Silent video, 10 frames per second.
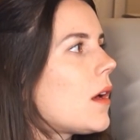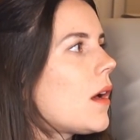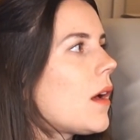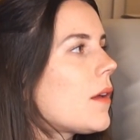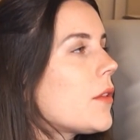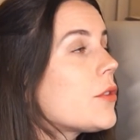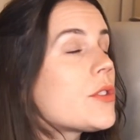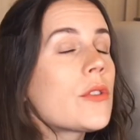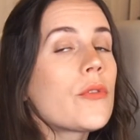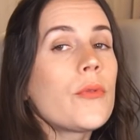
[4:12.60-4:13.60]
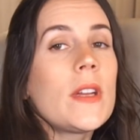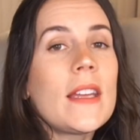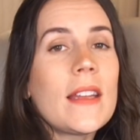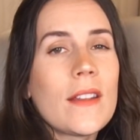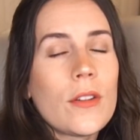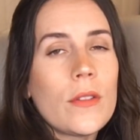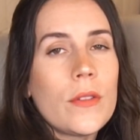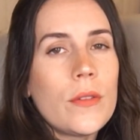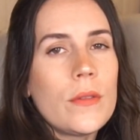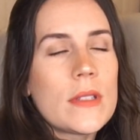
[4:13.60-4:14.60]
There's 3
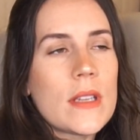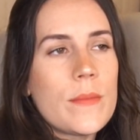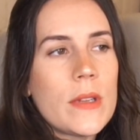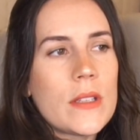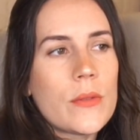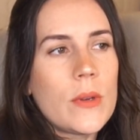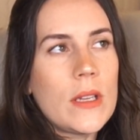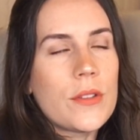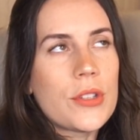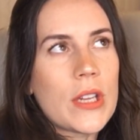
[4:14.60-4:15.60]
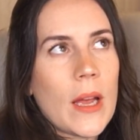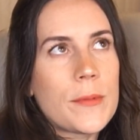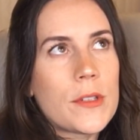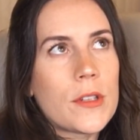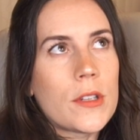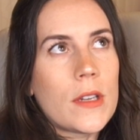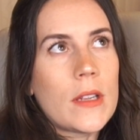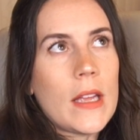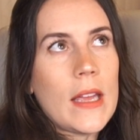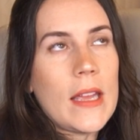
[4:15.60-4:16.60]
interludes in between
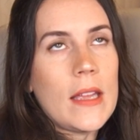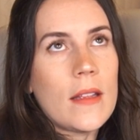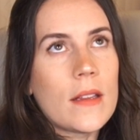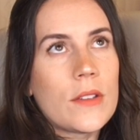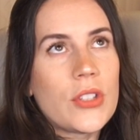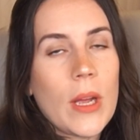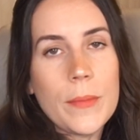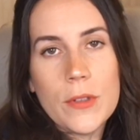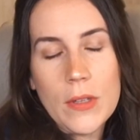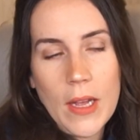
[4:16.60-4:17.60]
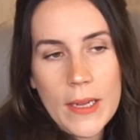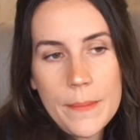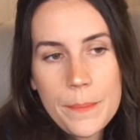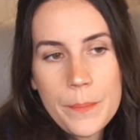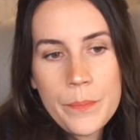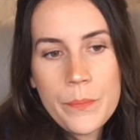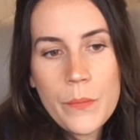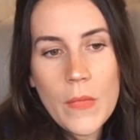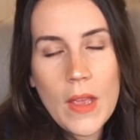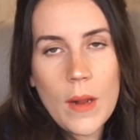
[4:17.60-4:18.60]
chapter 8 and chapter 9.
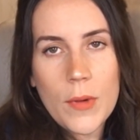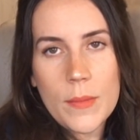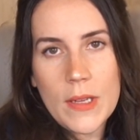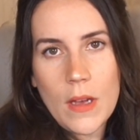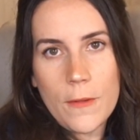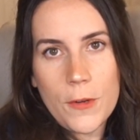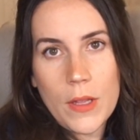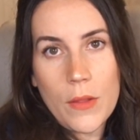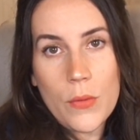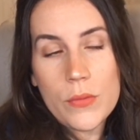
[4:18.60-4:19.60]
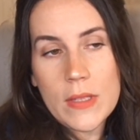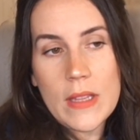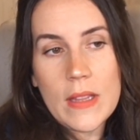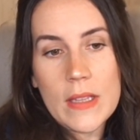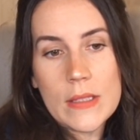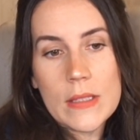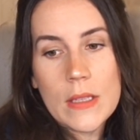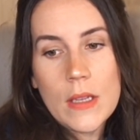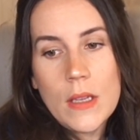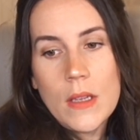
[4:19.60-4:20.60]
And I'm going to be covering those in
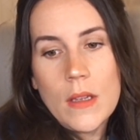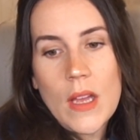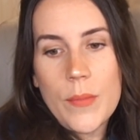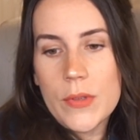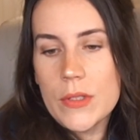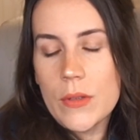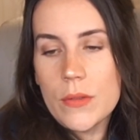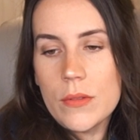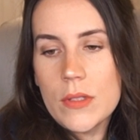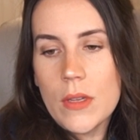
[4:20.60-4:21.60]
this episode.